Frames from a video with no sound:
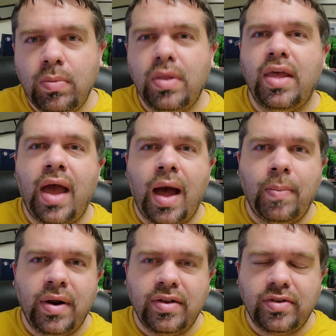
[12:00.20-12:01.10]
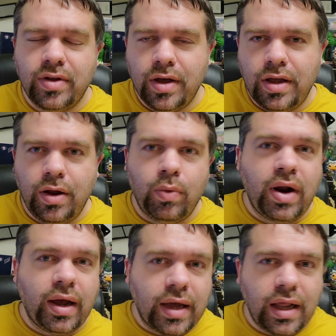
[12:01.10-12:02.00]
when they happen, it's we're
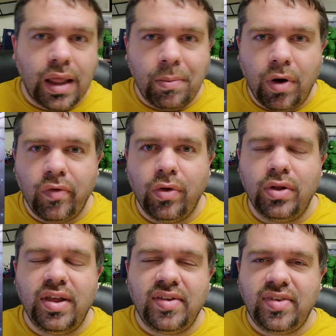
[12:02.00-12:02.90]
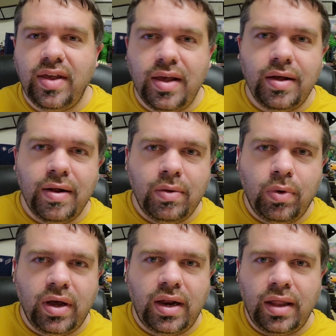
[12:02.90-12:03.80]
not getting the Marvel and DC. We're
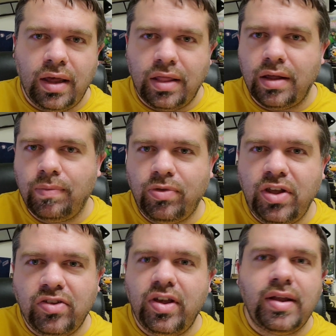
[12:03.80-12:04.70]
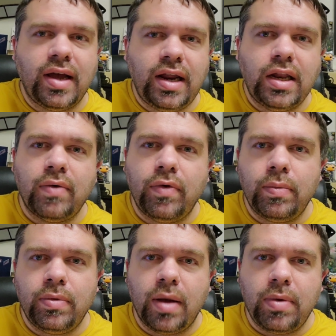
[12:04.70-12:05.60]
getting like the DC and
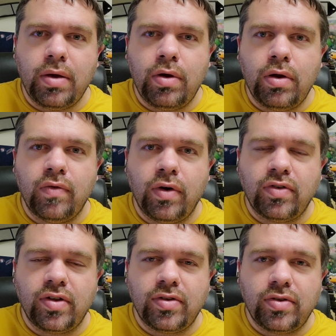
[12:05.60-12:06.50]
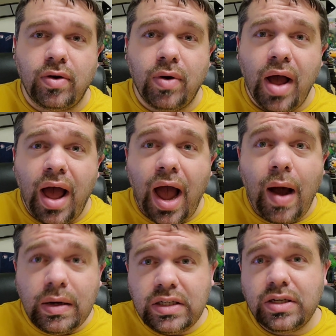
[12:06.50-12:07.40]
IDW universes. So how
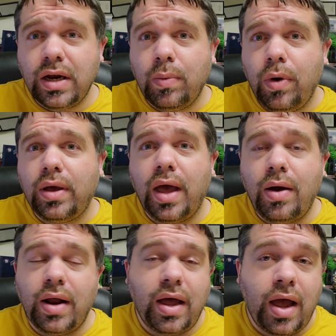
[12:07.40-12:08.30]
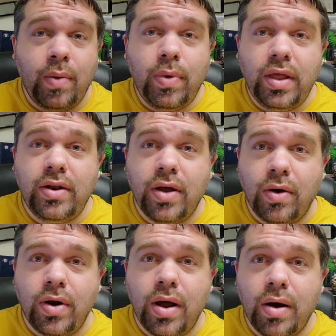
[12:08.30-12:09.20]
is this going to work out? I really don't
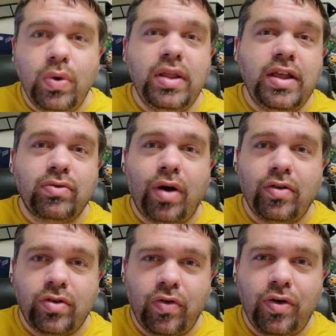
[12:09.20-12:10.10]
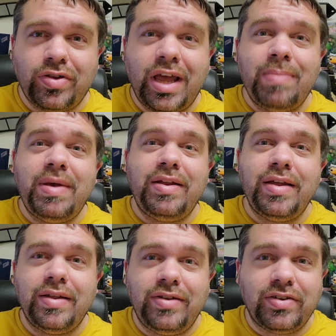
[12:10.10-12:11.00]
know. Doing these crossovers can be
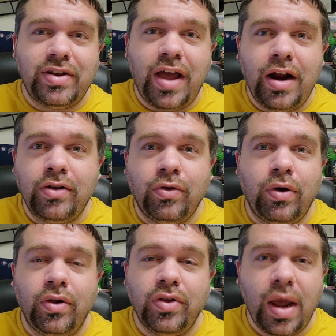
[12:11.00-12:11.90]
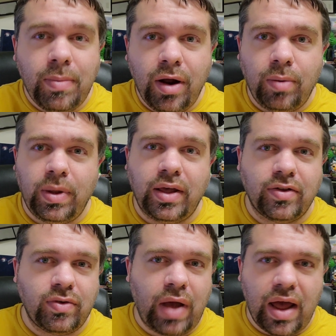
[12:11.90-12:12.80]
just an editorial nightmare, because
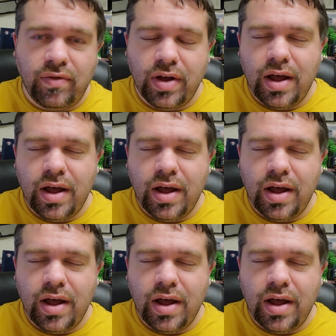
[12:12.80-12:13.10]
you have